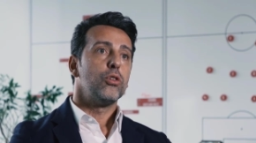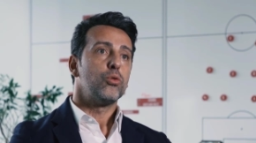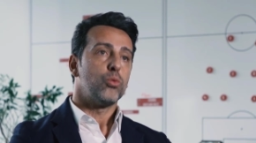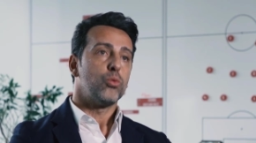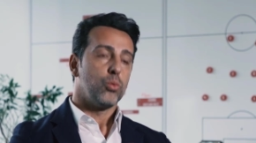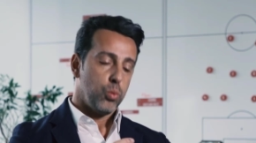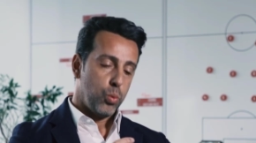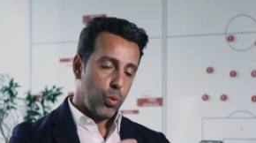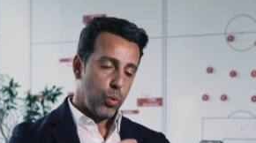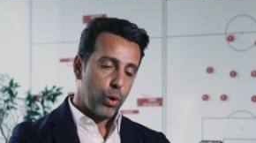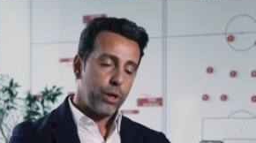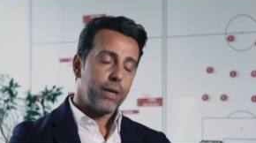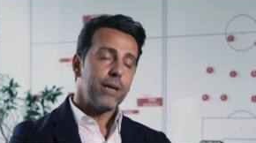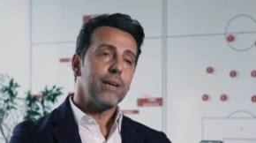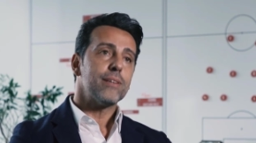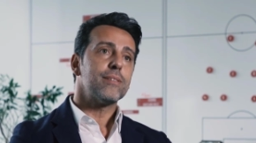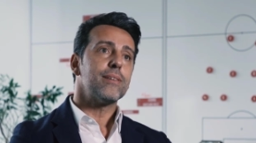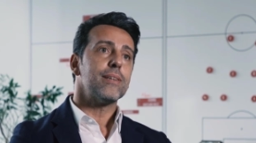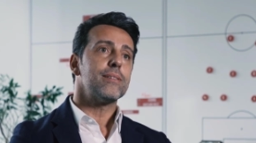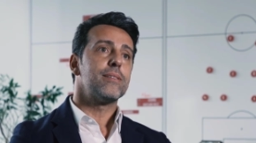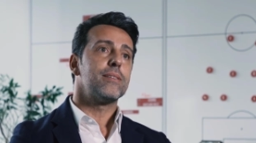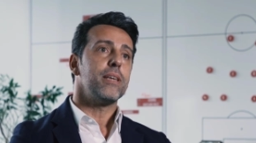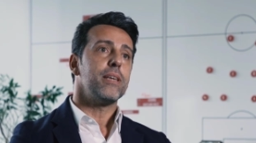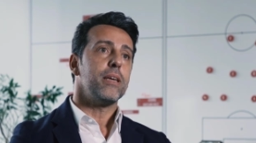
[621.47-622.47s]
to work as
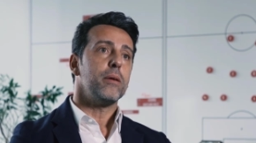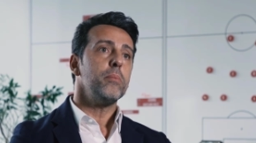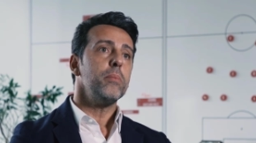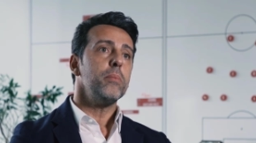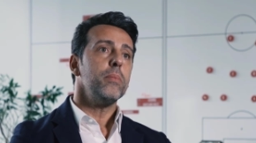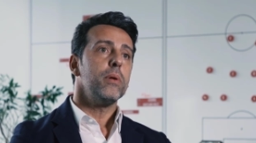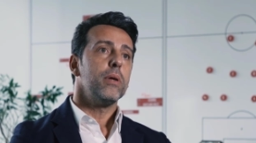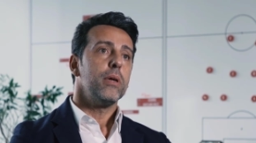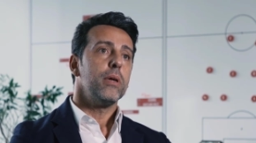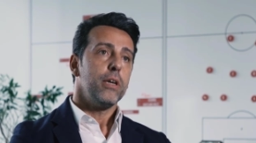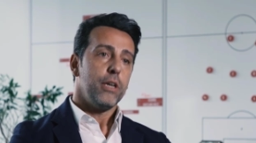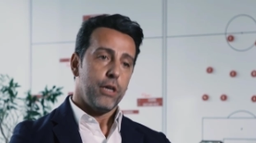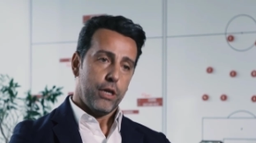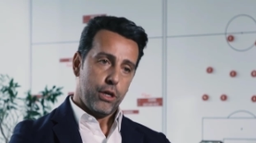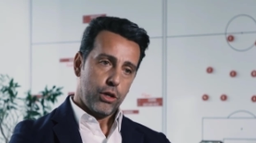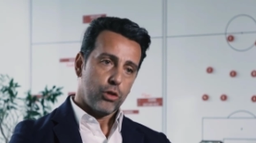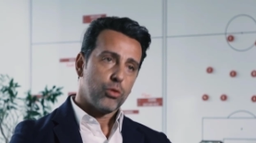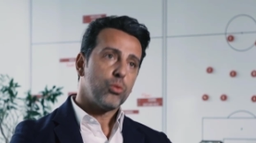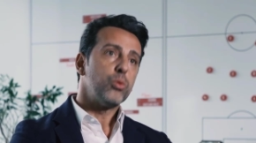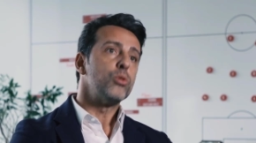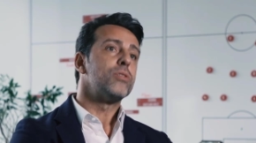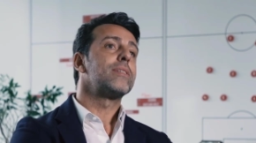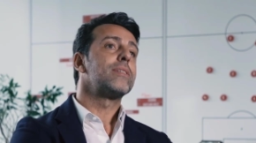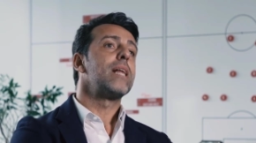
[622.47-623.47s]
a team,
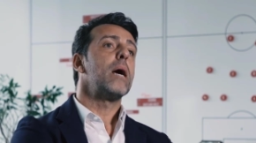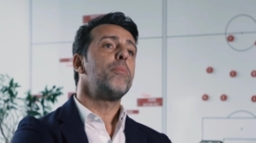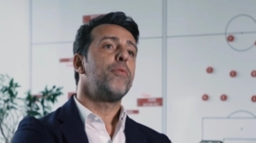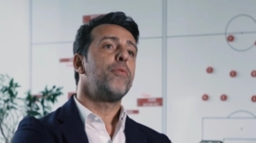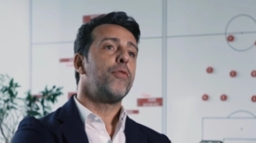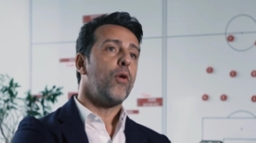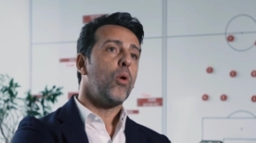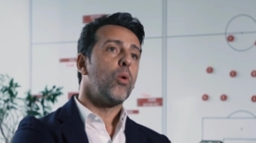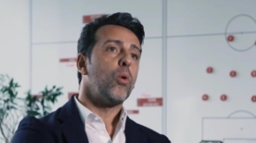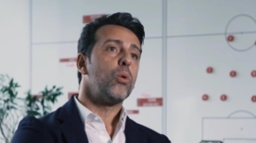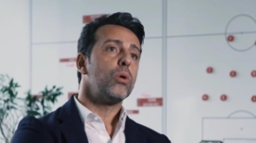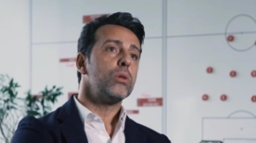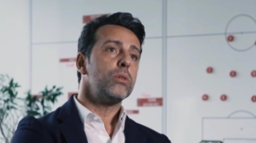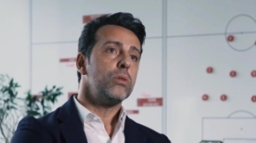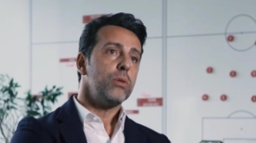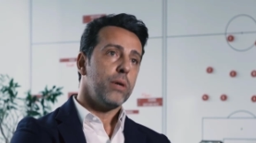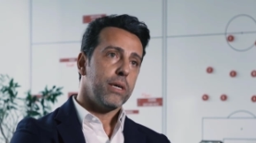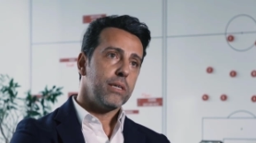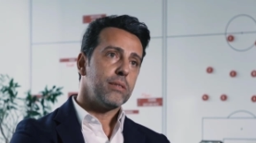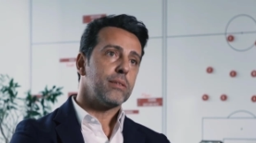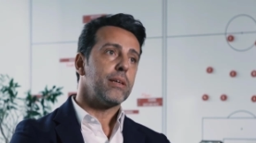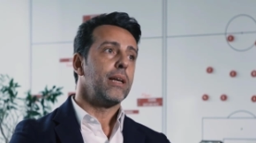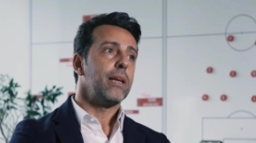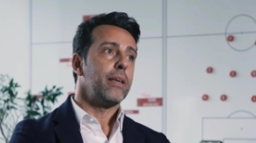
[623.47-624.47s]
to step forward
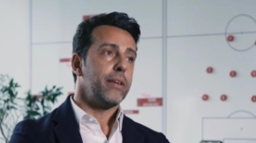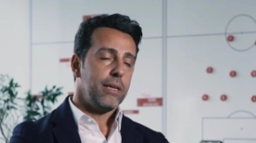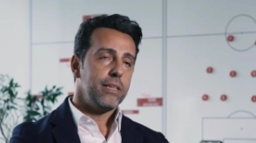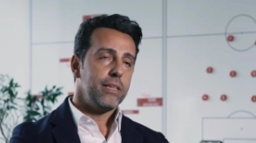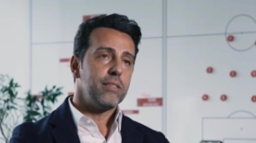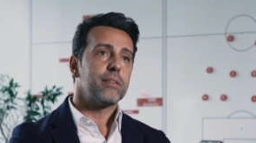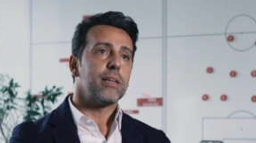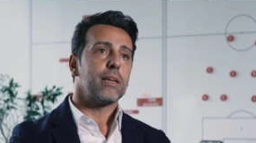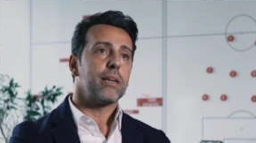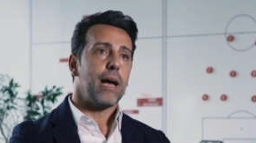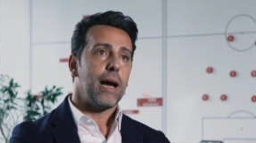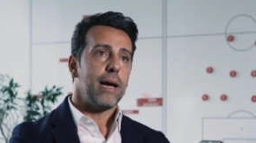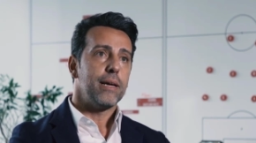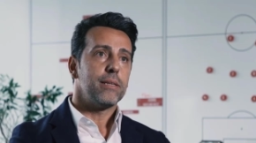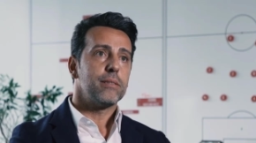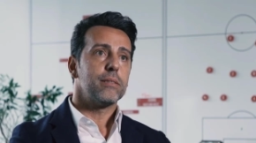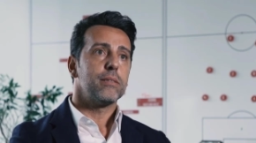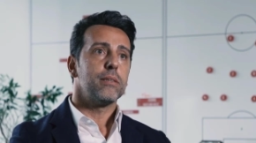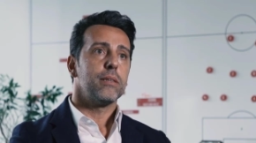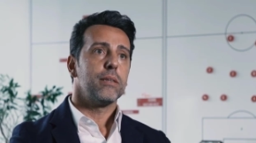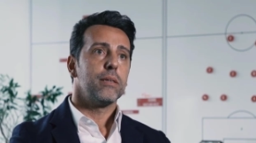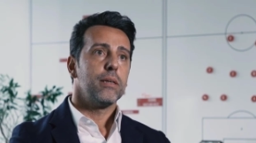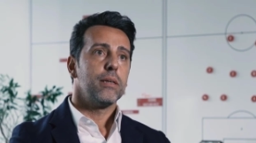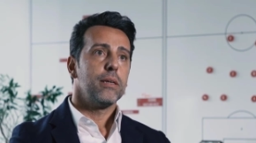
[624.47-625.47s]
and say, listen,
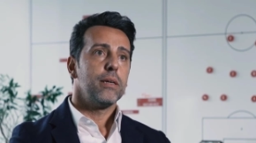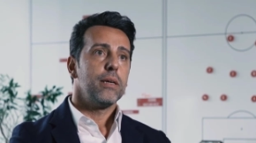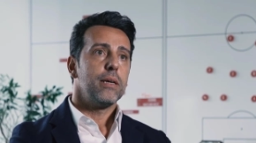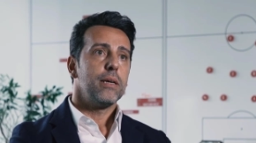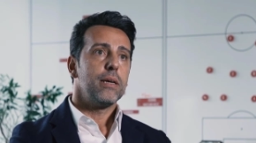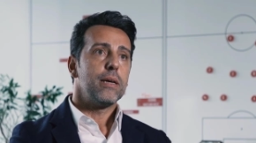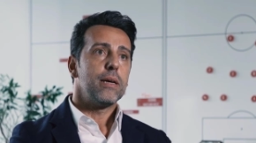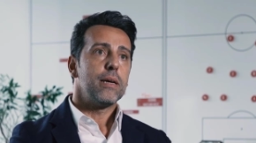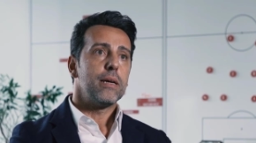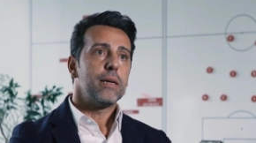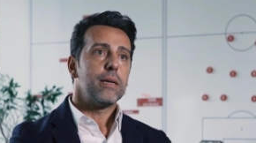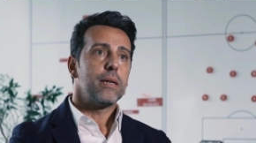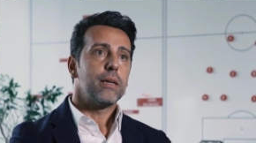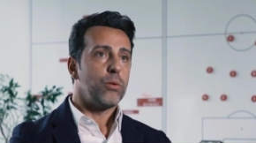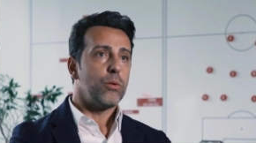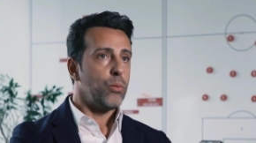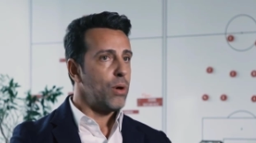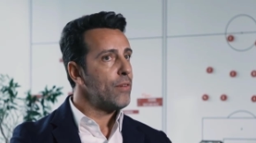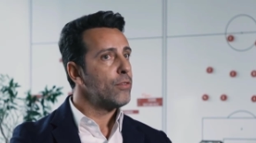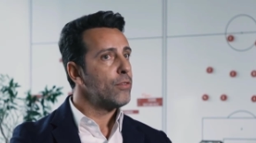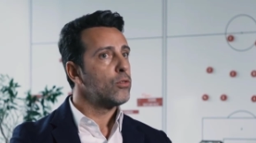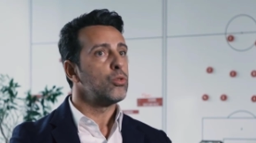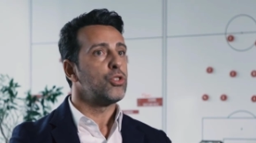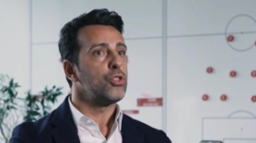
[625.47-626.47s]
guys, we
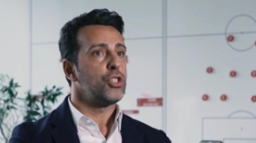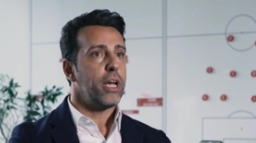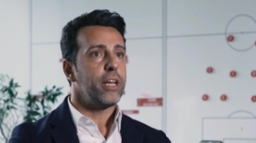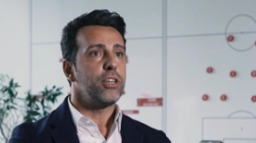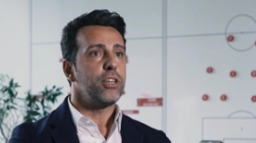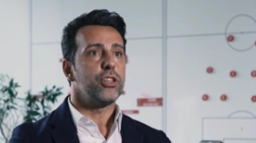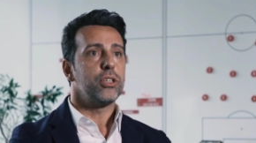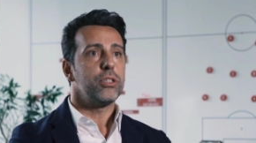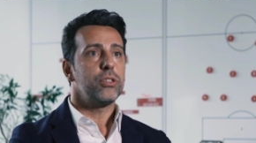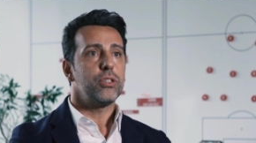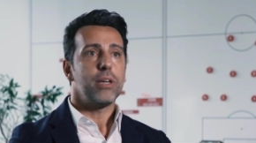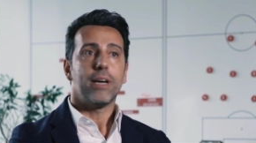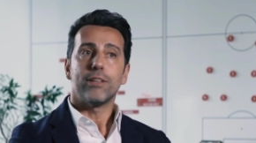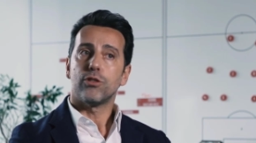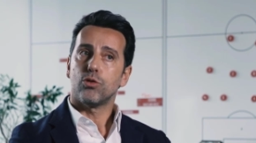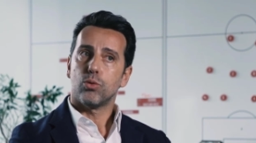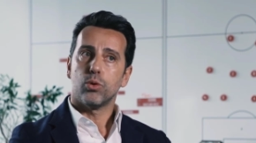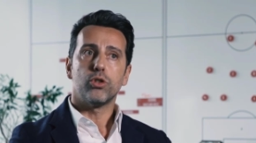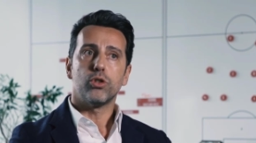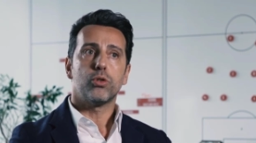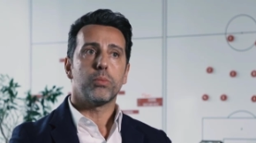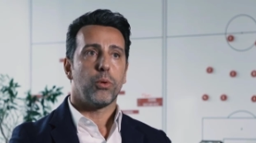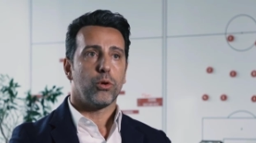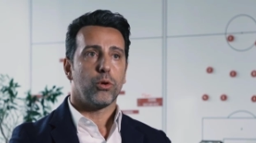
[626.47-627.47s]
have to change it as
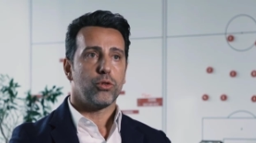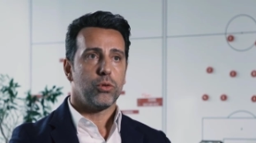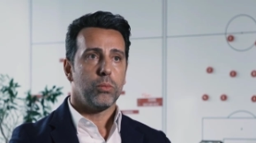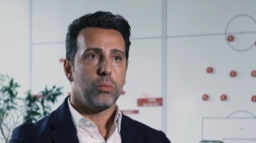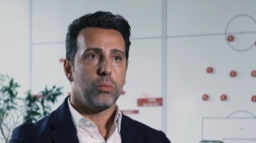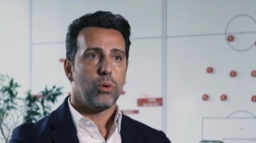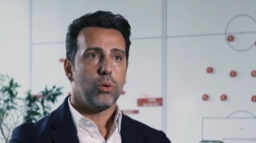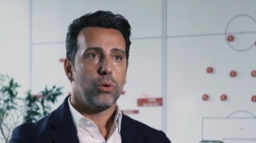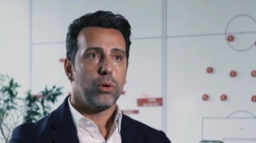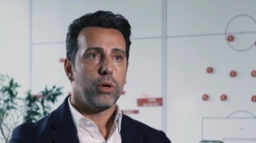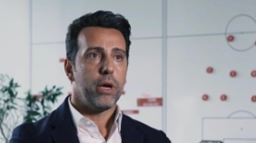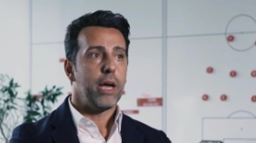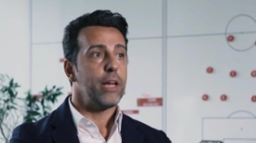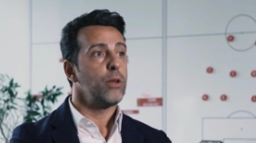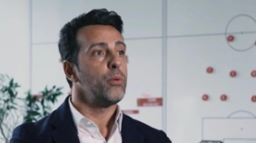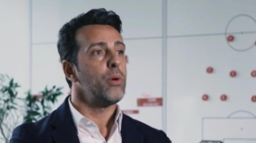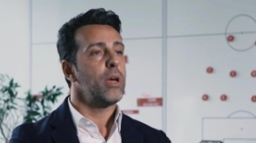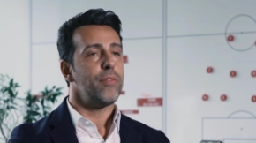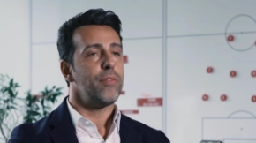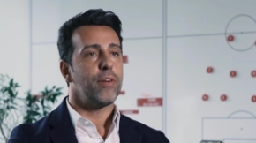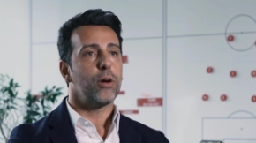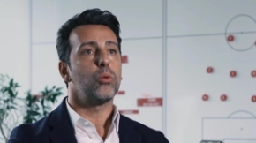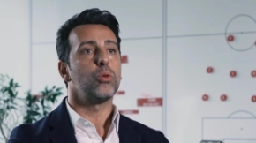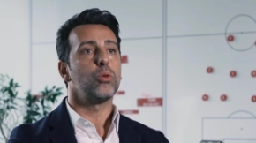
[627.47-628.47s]
soon as possible. And we
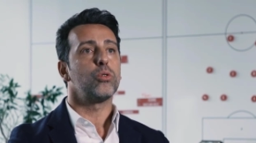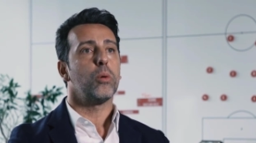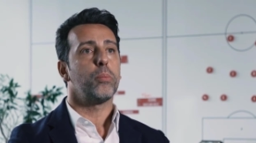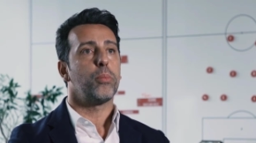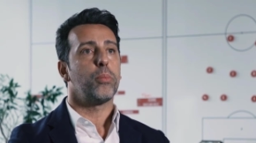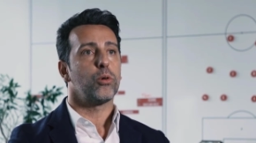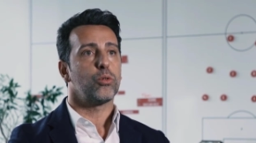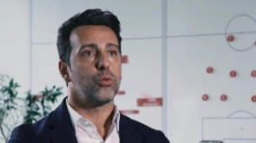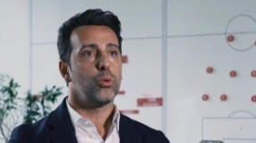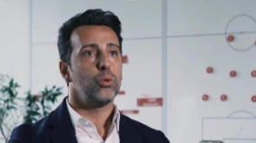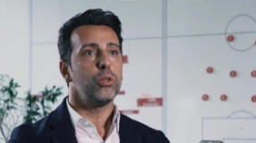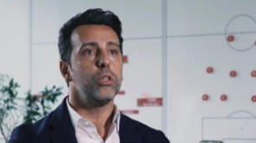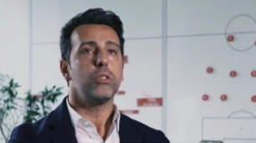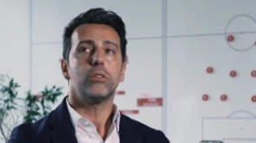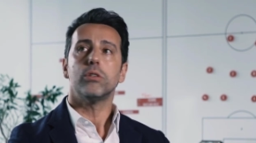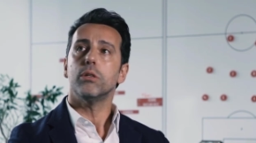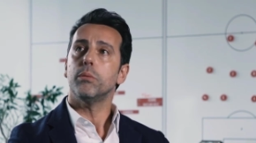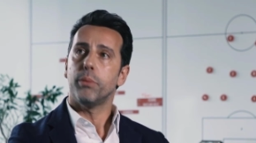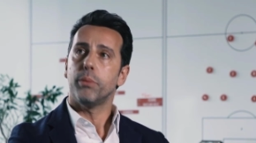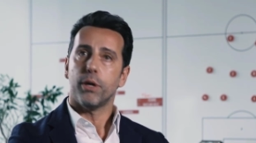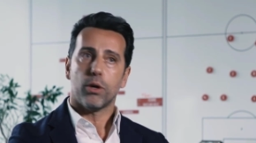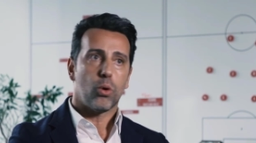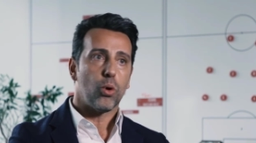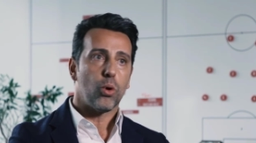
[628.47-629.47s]
have a good opportunity
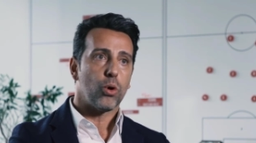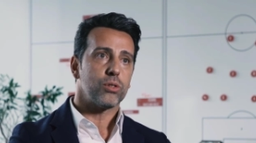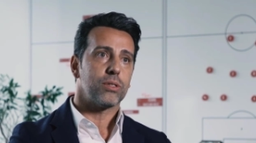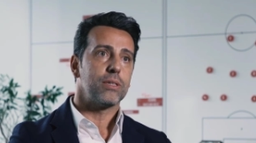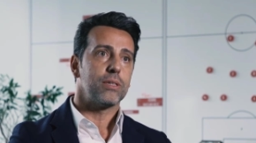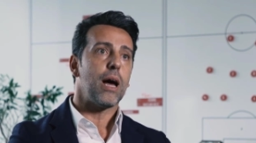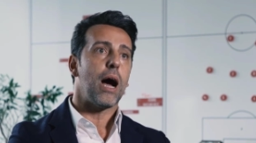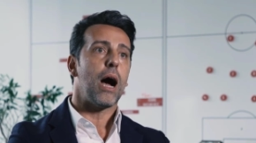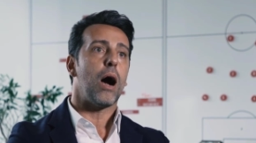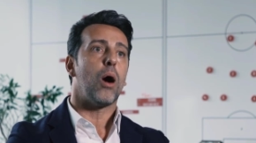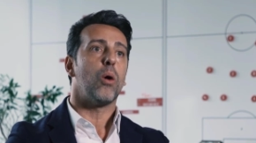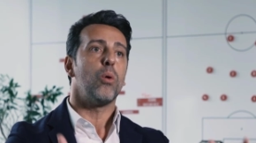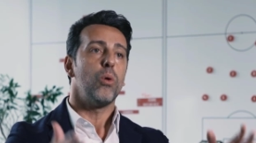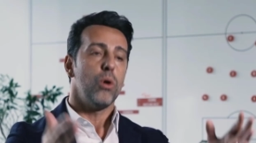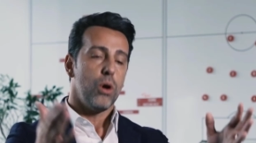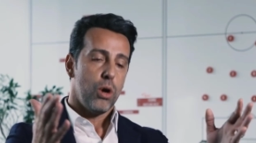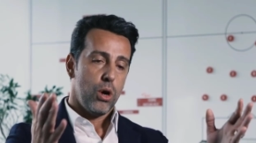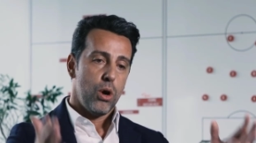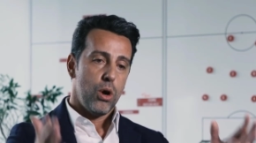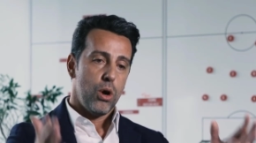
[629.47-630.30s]
because now